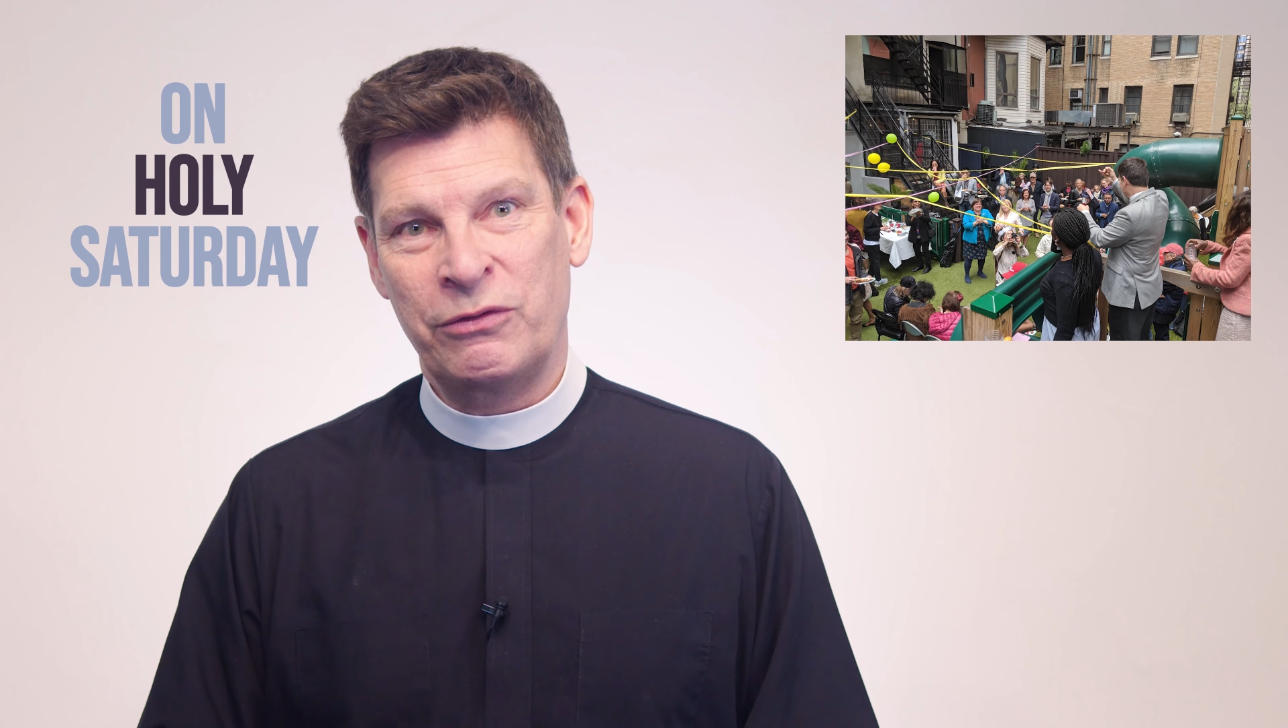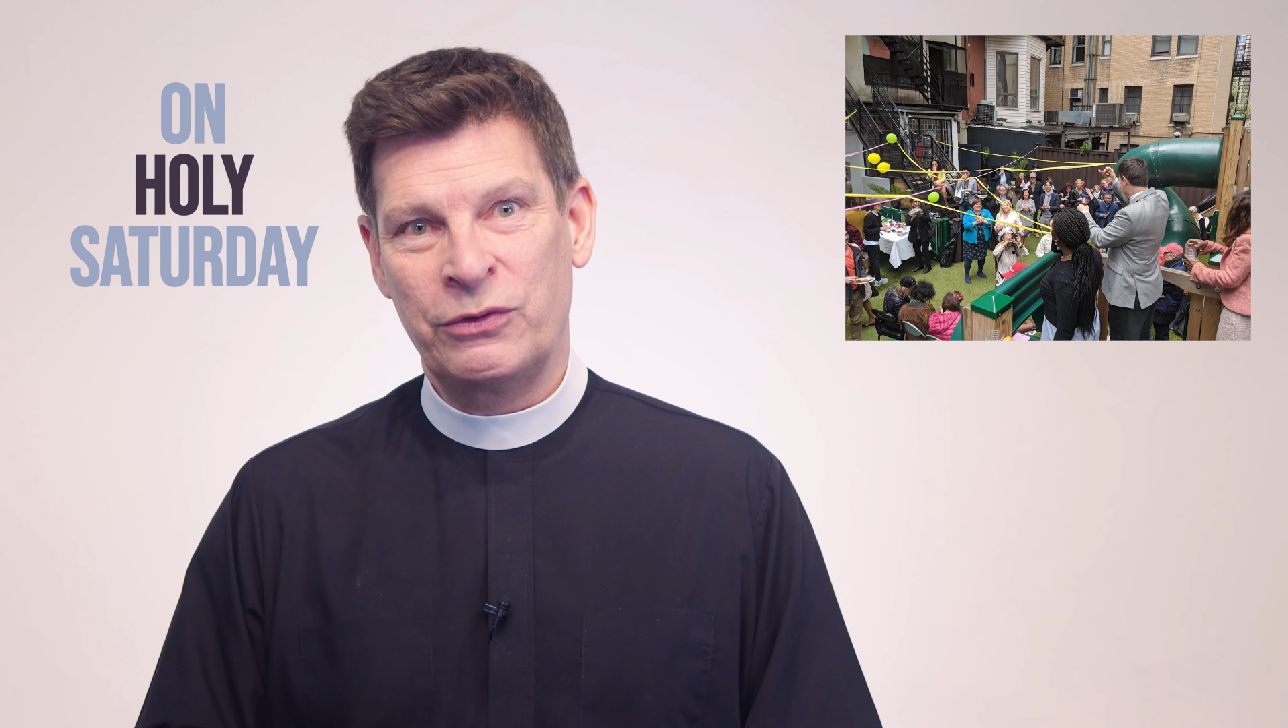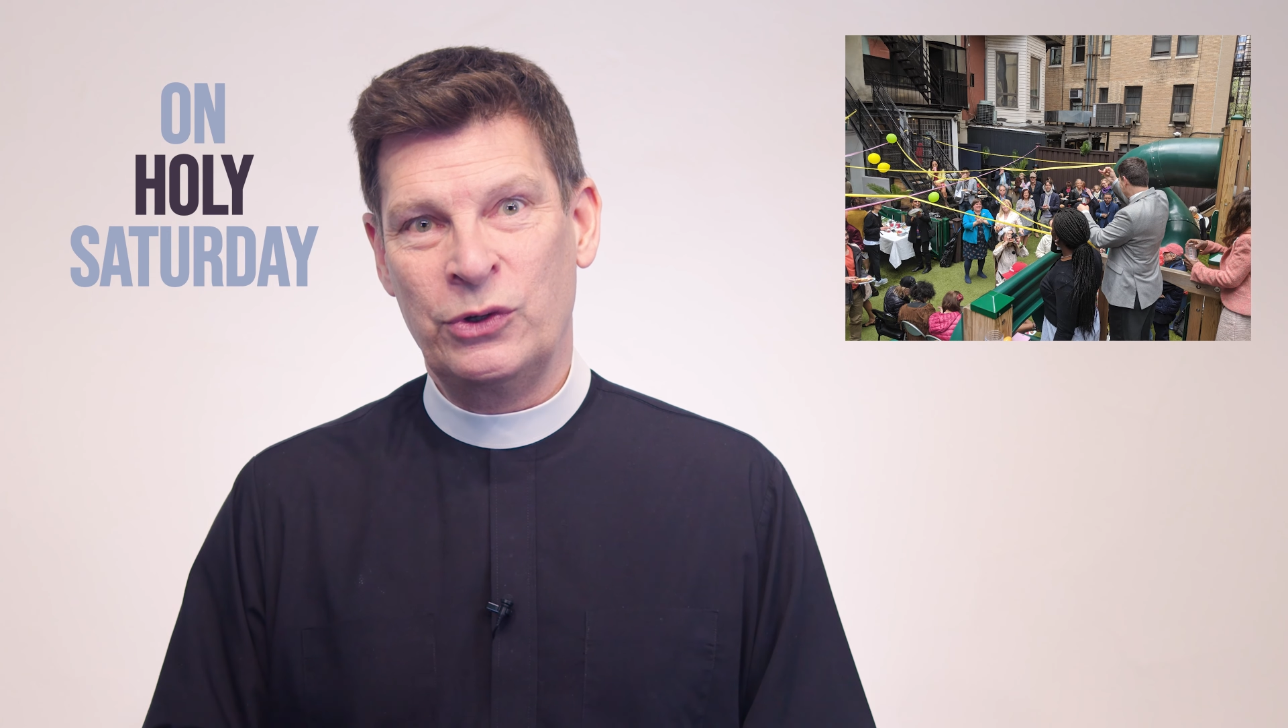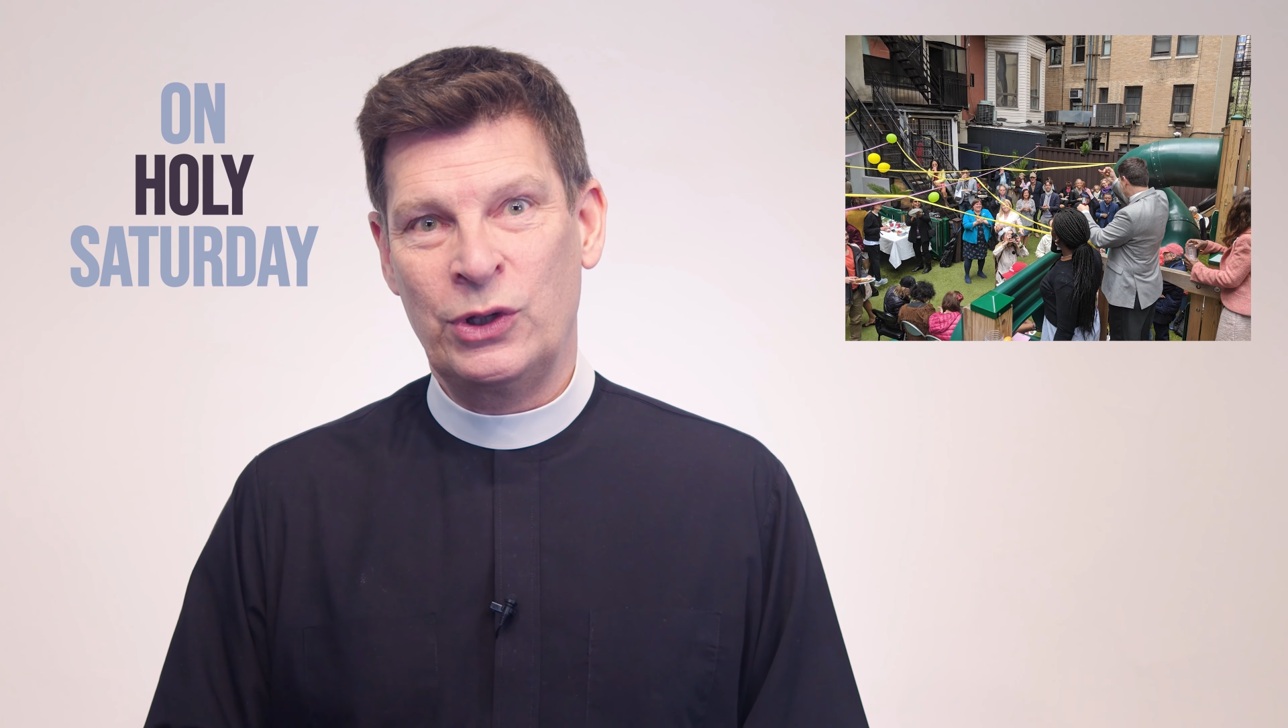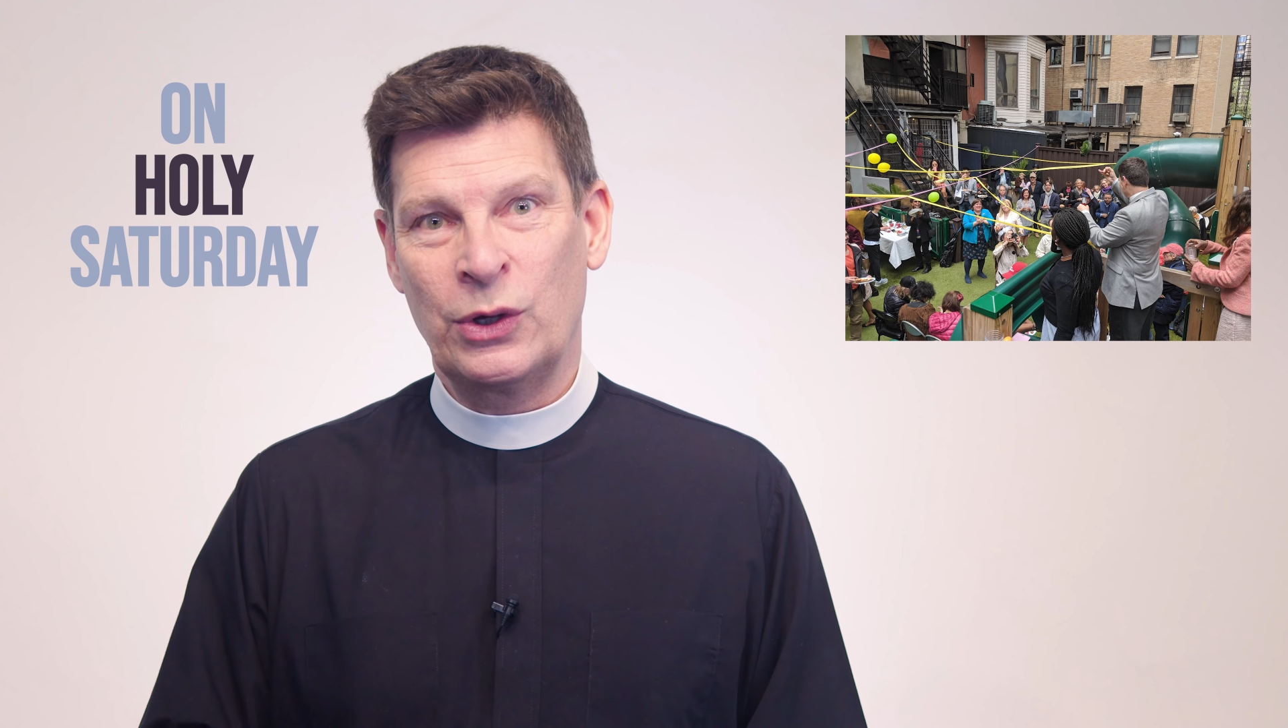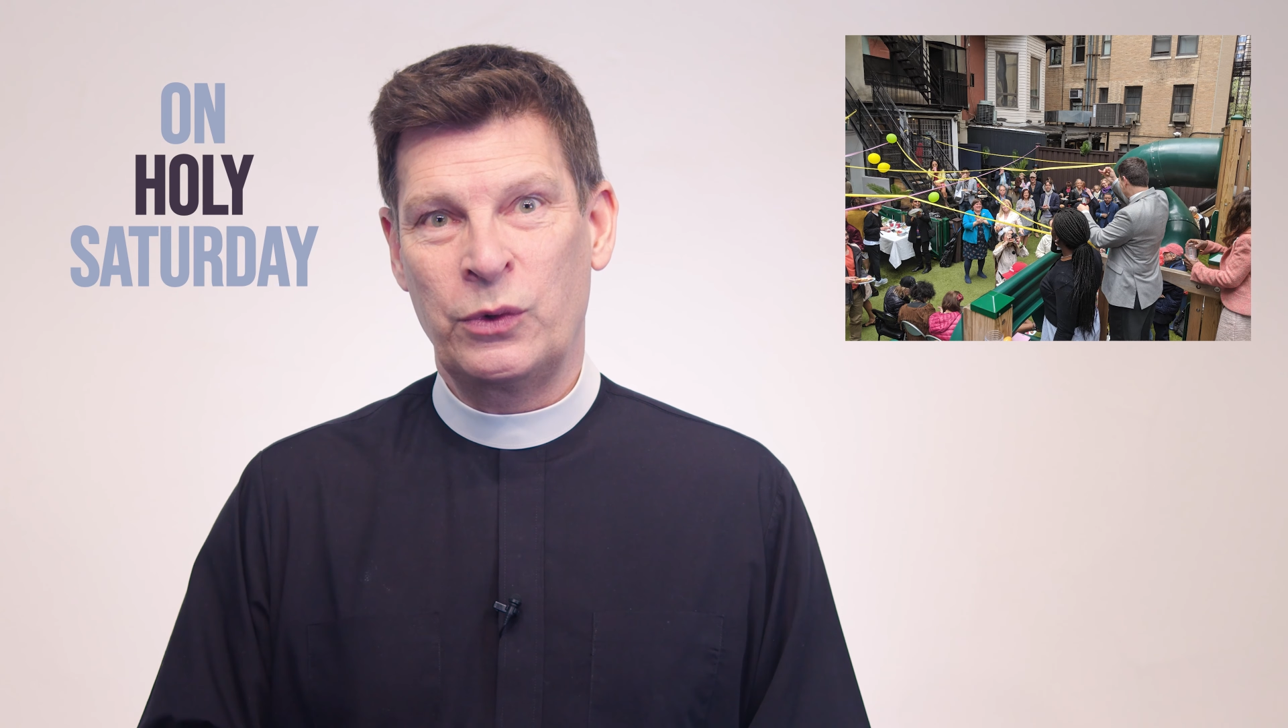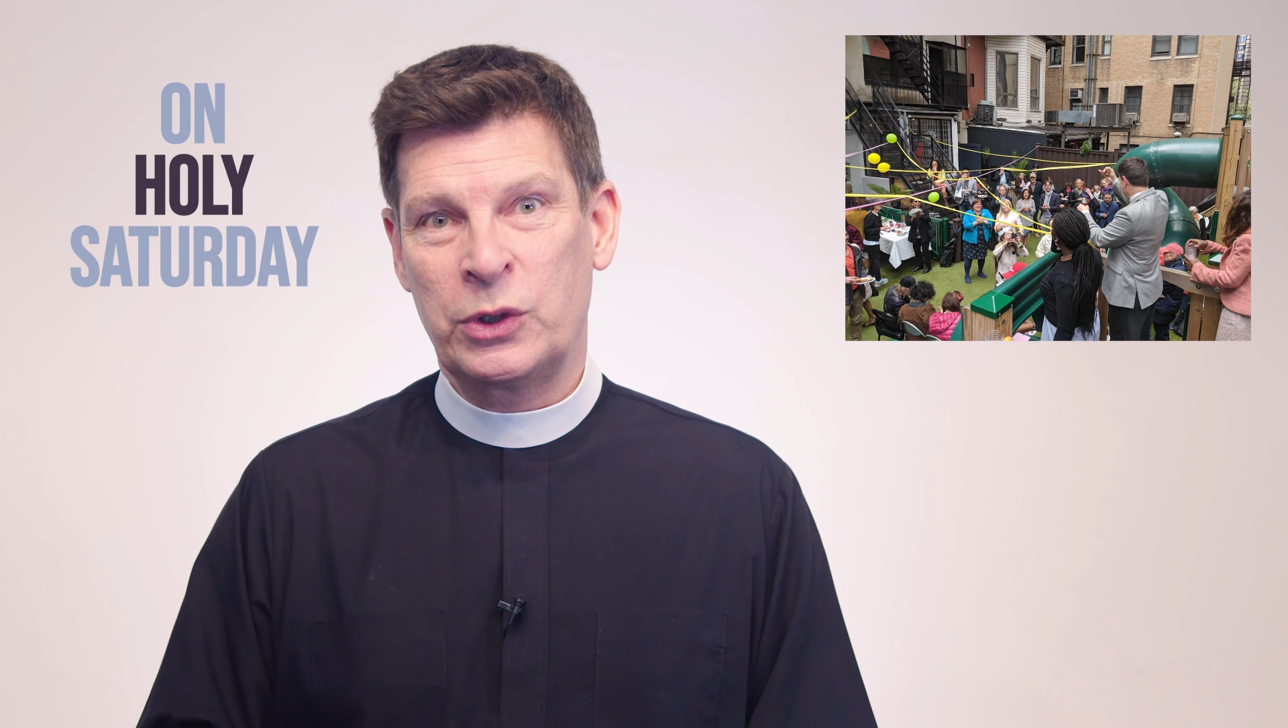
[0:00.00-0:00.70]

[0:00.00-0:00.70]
food that